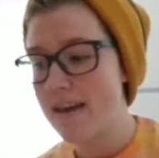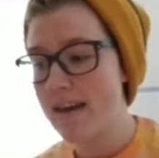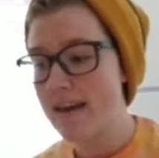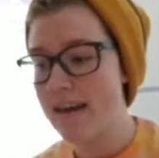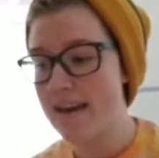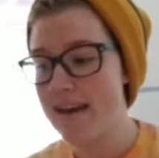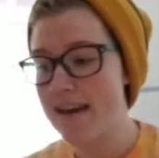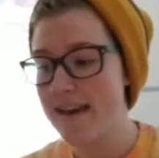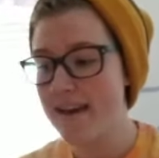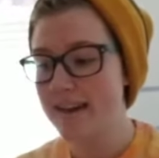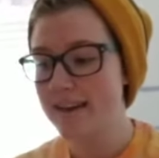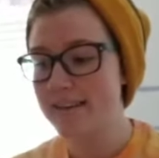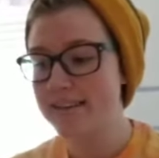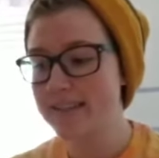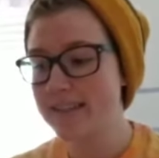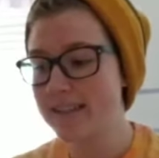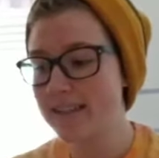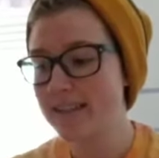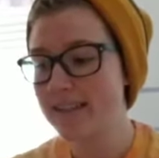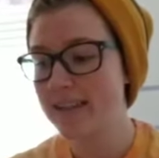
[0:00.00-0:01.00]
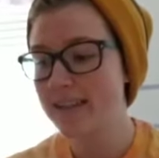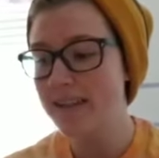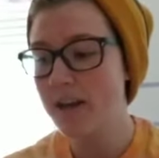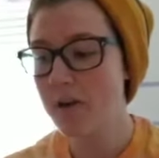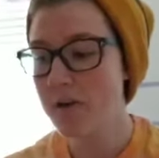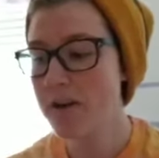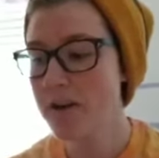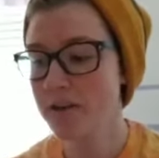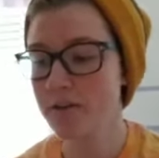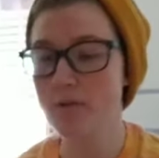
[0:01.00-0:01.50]
And
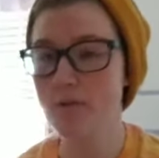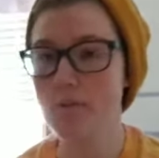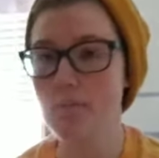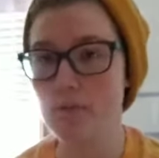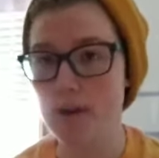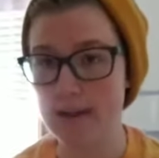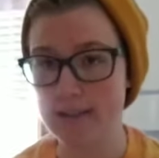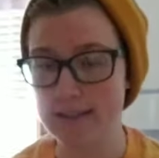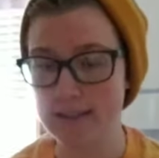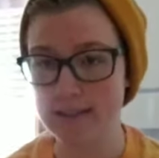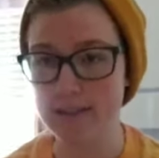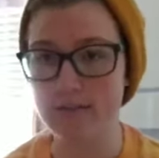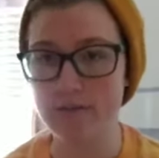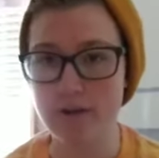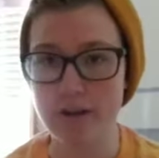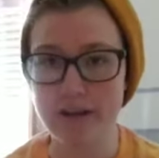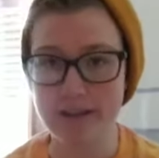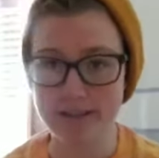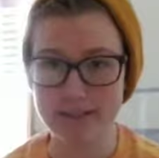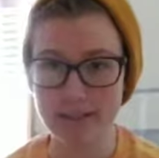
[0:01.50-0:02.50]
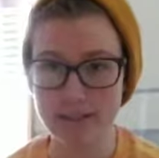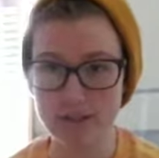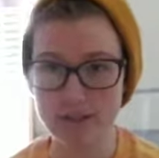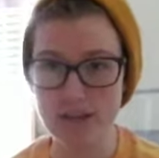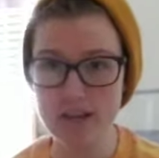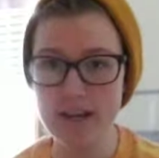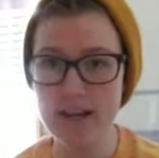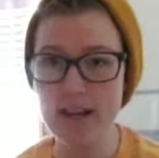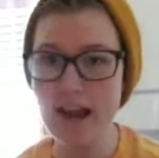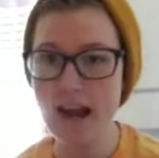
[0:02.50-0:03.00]
going through the process of
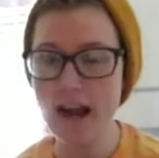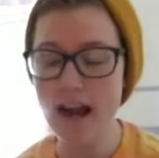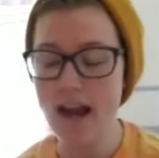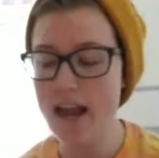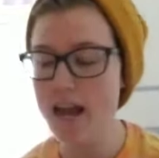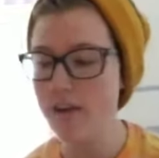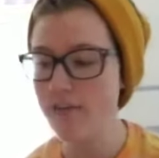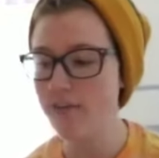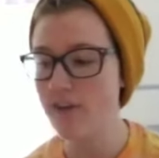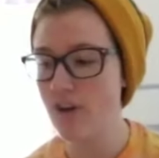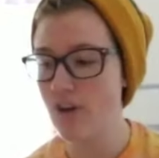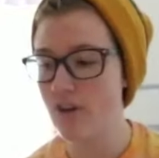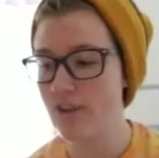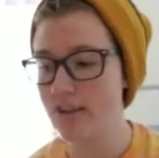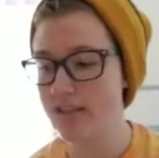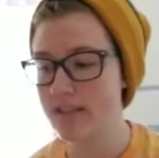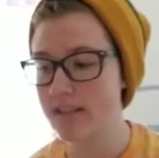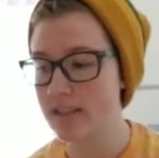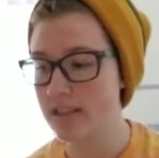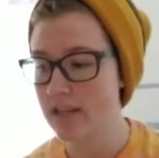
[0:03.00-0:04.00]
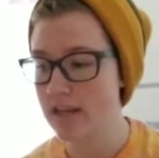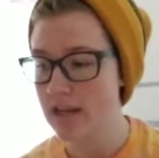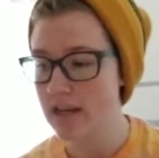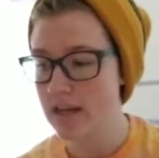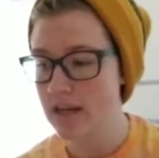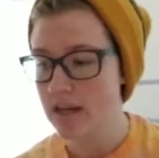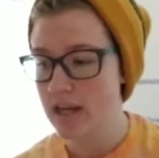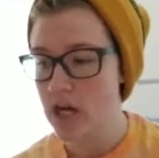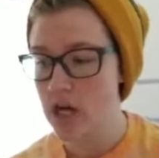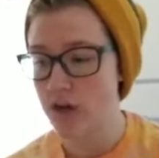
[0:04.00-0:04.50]
transitioning, I have noticed
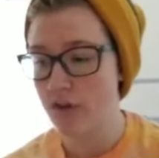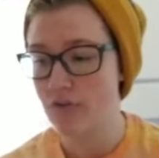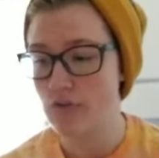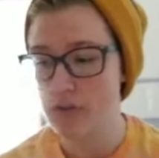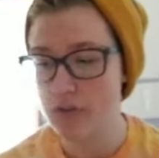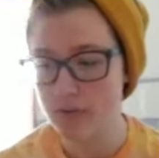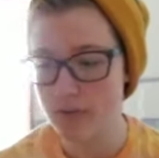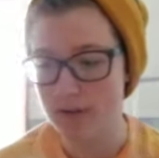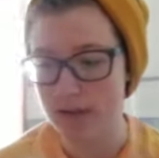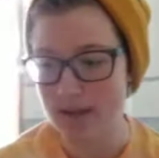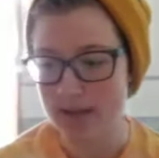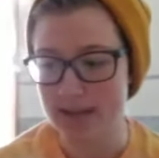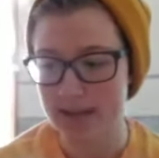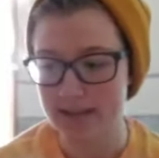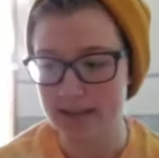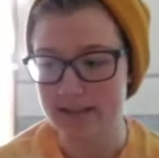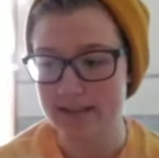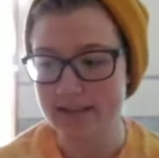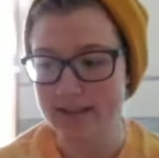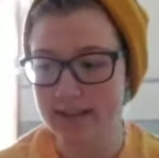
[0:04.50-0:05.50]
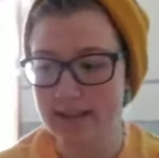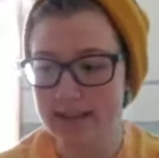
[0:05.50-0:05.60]
a few things.